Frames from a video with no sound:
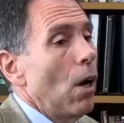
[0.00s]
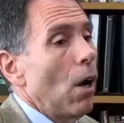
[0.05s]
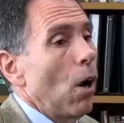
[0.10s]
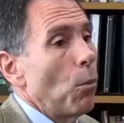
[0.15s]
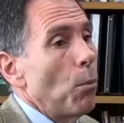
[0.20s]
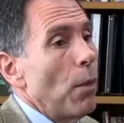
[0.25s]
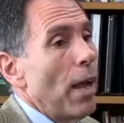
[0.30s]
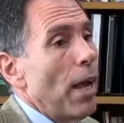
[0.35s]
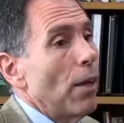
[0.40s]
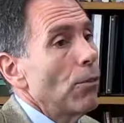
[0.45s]

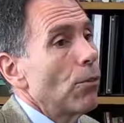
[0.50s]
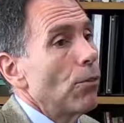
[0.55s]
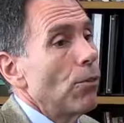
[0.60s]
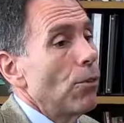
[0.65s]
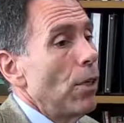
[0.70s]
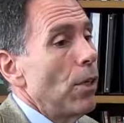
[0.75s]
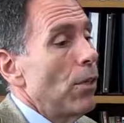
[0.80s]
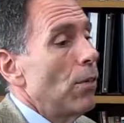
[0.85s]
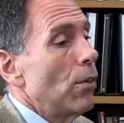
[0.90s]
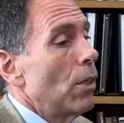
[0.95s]
Our Master's
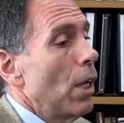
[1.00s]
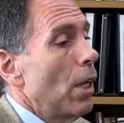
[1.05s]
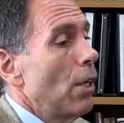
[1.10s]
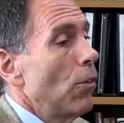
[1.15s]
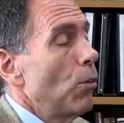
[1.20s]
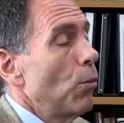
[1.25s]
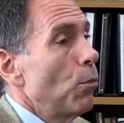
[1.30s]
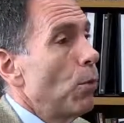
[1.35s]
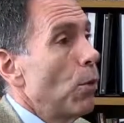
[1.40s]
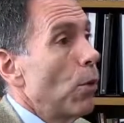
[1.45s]
in
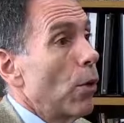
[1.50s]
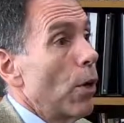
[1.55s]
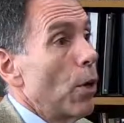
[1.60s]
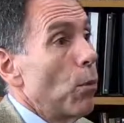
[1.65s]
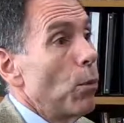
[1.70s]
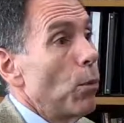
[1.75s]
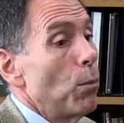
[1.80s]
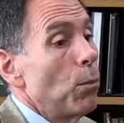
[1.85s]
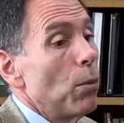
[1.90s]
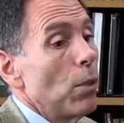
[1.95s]
Education
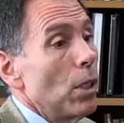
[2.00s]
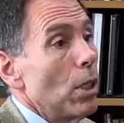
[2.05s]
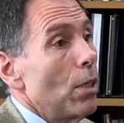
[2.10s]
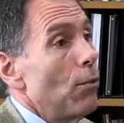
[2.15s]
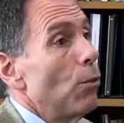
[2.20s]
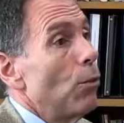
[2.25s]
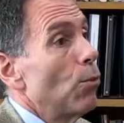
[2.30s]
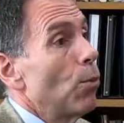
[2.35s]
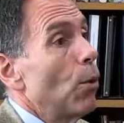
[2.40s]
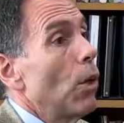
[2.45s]
program, we
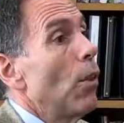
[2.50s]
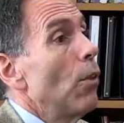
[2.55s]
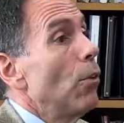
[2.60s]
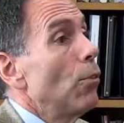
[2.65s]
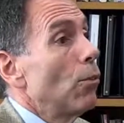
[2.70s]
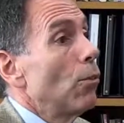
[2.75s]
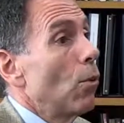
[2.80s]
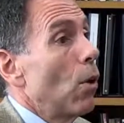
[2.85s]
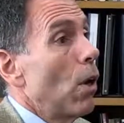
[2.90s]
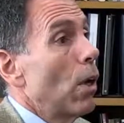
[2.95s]
believe, is one of the
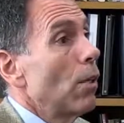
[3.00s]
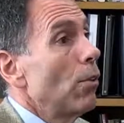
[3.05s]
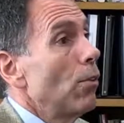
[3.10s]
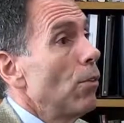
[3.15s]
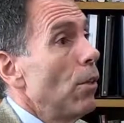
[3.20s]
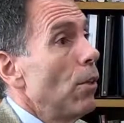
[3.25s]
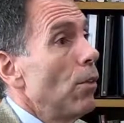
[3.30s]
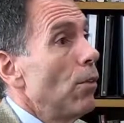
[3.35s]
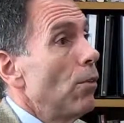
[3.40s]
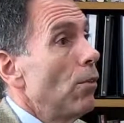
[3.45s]

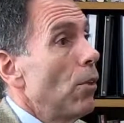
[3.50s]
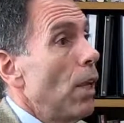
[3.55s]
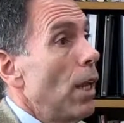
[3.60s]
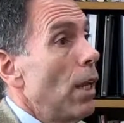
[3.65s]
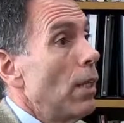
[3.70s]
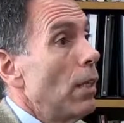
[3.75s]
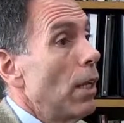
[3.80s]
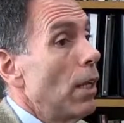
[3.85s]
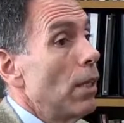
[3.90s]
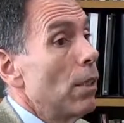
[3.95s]
strongest in the
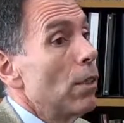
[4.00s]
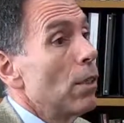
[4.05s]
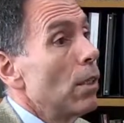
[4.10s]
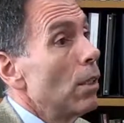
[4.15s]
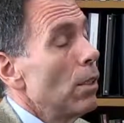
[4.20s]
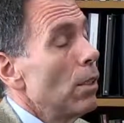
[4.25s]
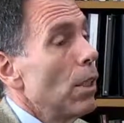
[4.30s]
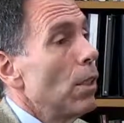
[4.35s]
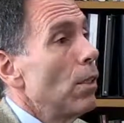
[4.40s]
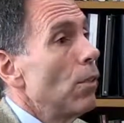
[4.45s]
state and
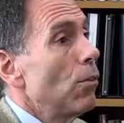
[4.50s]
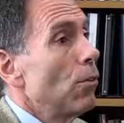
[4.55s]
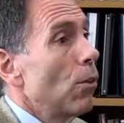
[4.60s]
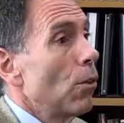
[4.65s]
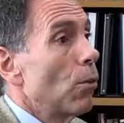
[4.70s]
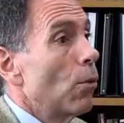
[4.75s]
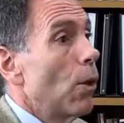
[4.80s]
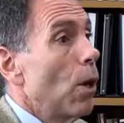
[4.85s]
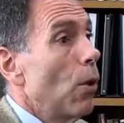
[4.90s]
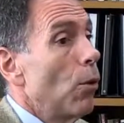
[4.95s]
continues to
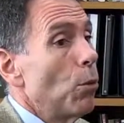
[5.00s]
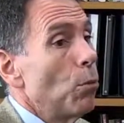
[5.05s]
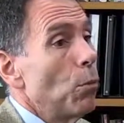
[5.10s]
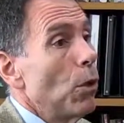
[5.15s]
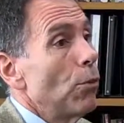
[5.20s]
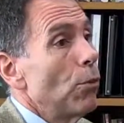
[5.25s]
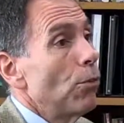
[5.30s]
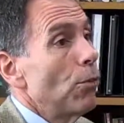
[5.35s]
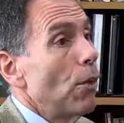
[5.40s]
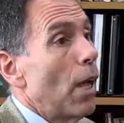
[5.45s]
grow in
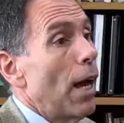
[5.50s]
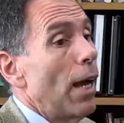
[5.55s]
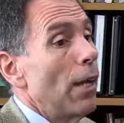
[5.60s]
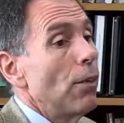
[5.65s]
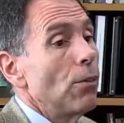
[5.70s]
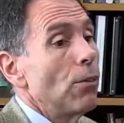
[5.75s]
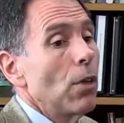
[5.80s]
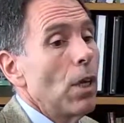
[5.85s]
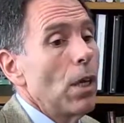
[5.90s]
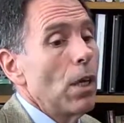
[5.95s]
both
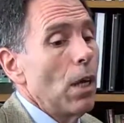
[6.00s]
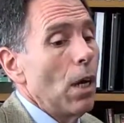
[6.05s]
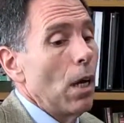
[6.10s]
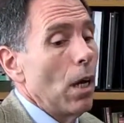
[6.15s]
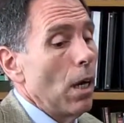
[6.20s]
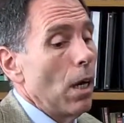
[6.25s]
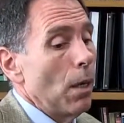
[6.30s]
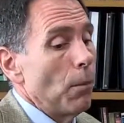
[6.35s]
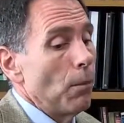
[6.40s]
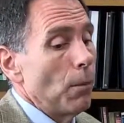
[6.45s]
size
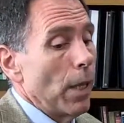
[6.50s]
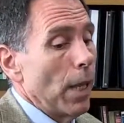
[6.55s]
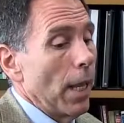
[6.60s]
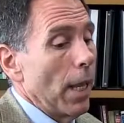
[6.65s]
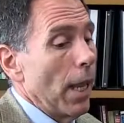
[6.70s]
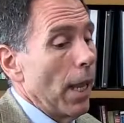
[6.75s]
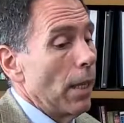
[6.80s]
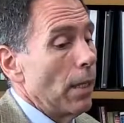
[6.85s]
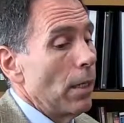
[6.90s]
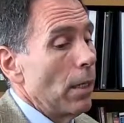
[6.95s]

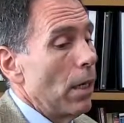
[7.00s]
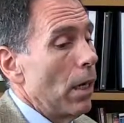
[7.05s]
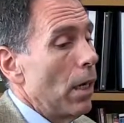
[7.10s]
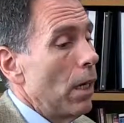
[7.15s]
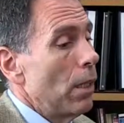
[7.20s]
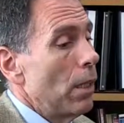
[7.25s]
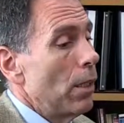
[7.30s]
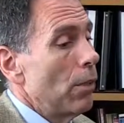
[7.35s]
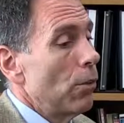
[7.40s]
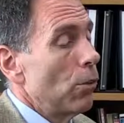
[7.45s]
and
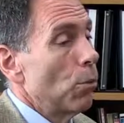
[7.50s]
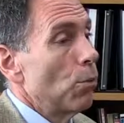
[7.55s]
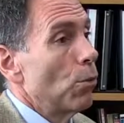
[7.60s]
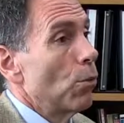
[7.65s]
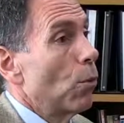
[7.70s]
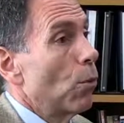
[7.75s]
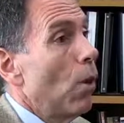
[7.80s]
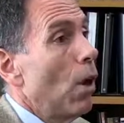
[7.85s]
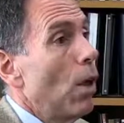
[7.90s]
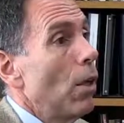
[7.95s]
in terms
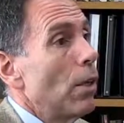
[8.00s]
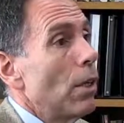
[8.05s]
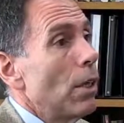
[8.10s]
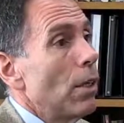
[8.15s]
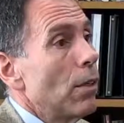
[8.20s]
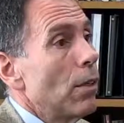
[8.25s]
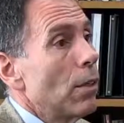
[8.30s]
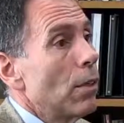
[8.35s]
of quality.